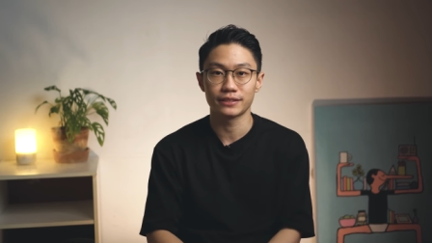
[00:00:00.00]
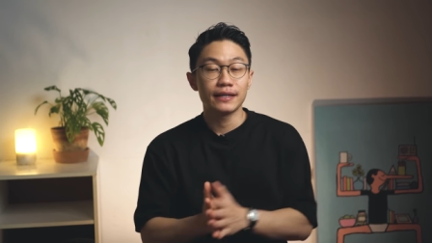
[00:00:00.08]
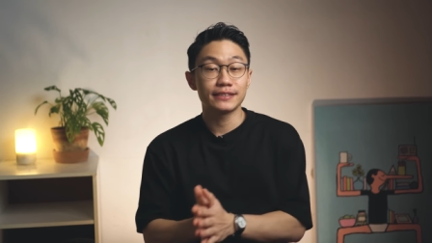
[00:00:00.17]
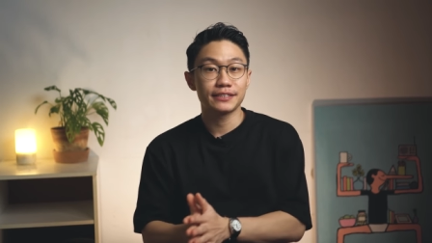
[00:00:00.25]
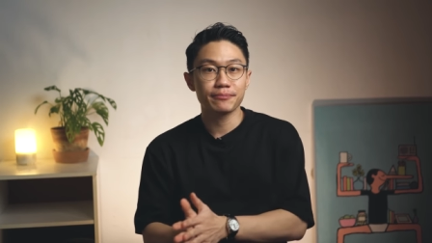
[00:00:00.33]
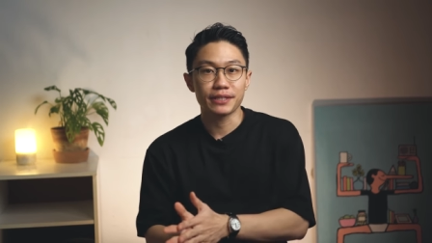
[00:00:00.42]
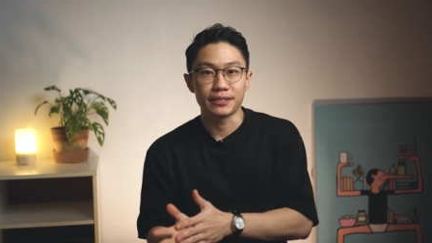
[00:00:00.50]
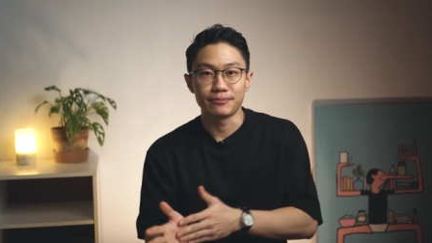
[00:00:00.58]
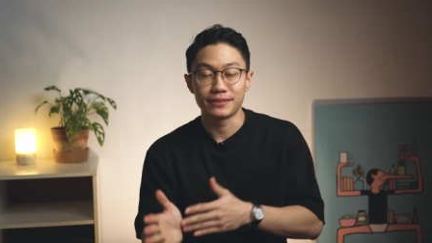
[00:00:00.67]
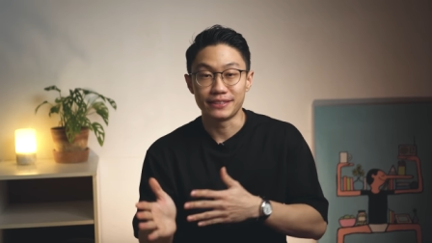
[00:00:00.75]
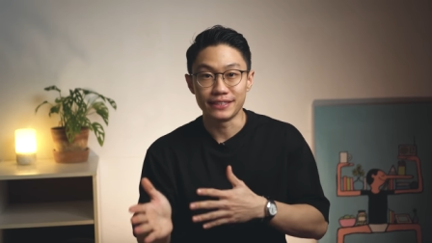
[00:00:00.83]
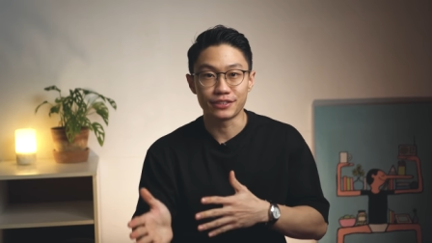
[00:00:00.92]
And
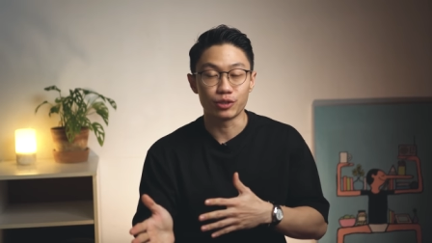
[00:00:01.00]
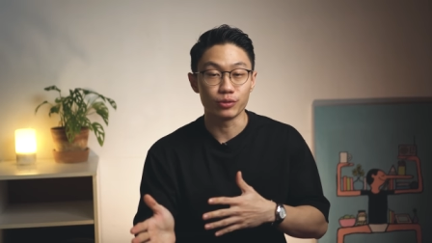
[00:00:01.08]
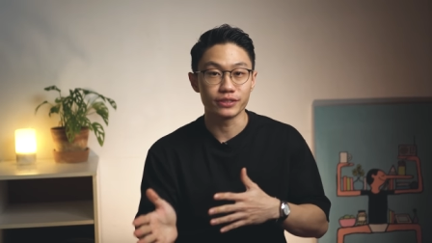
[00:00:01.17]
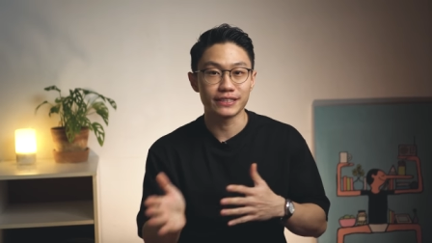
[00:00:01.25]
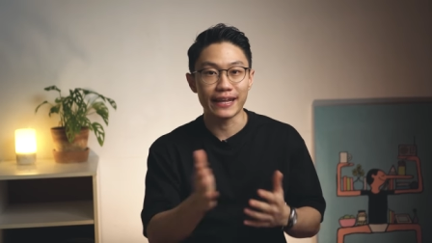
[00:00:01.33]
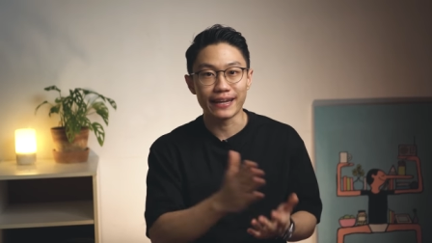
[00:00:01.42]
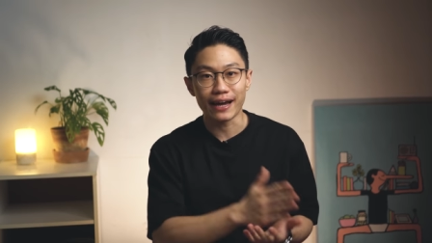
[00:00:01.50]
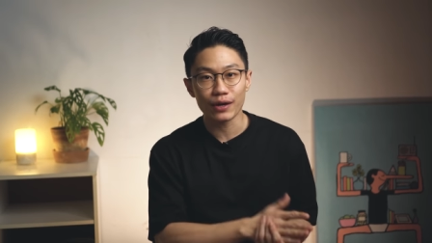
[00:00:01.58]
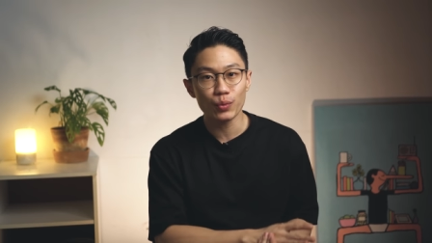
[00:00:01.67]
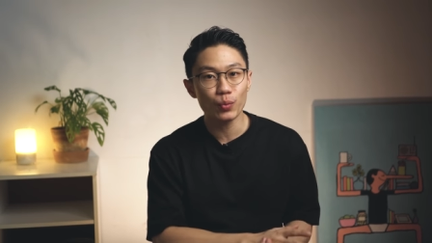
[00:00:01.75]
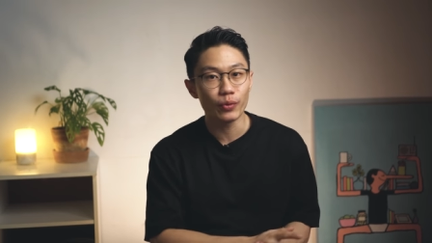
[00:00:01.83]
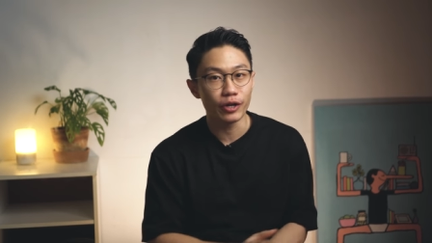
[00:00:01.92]
sometimes this goes
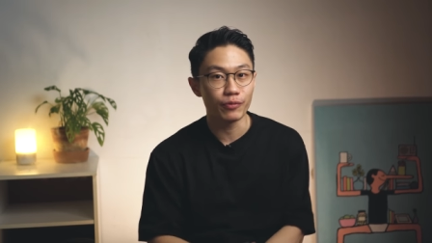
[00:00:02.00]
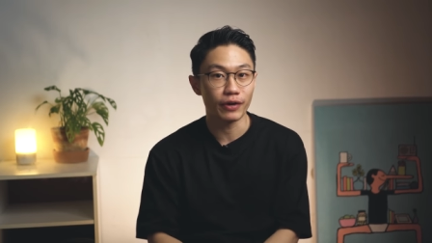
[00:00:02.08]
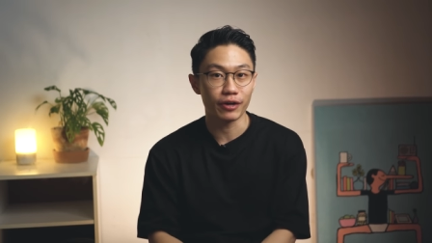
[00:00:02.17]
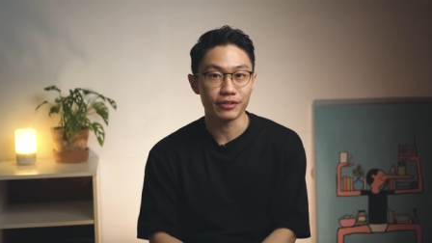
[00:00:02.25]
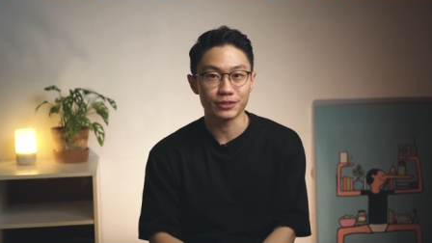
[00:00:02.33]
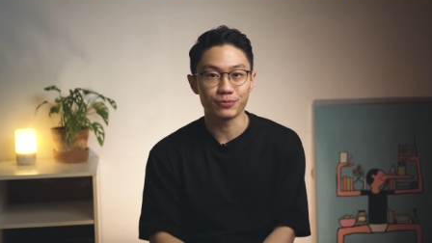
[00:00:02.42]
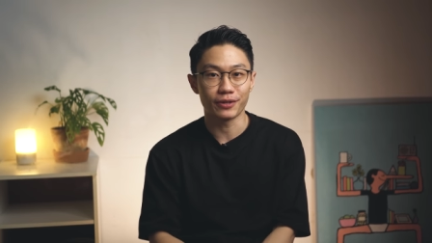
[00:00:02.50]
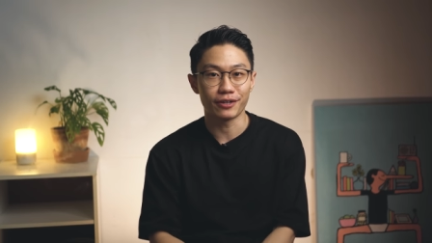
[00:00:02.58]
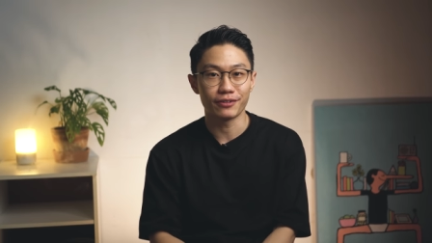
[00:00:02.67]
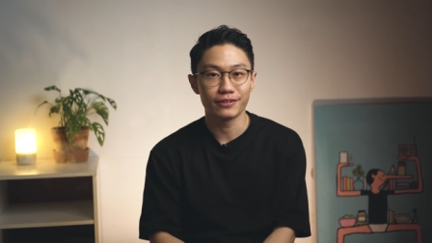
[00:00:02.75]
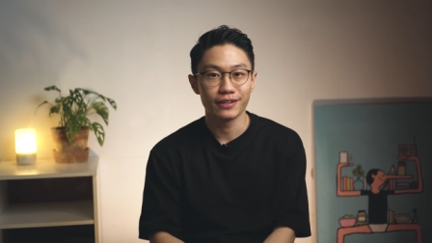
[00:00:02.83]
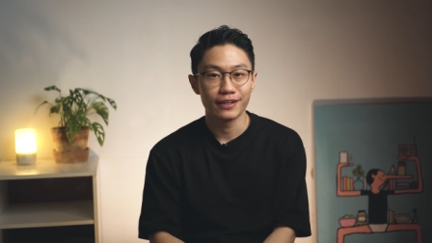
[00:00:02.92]
another way around as
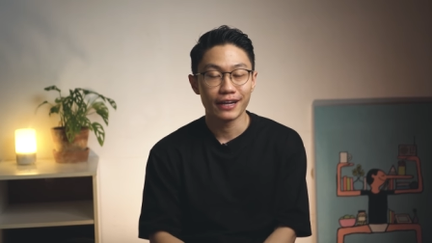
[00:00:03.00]
well.